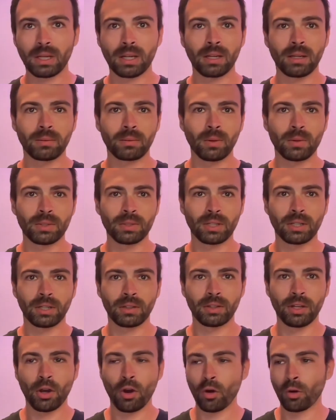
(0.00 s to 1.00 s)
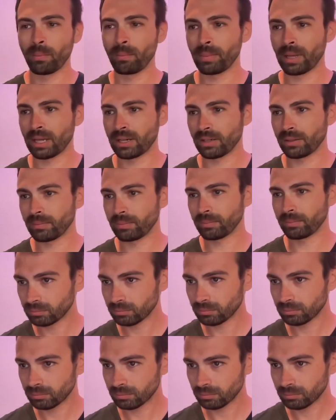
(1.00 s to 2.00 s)
What was it called? The home banner.
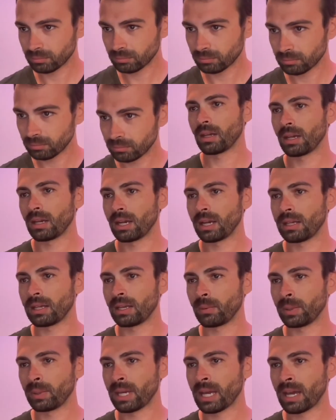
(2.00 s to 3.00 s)
And then we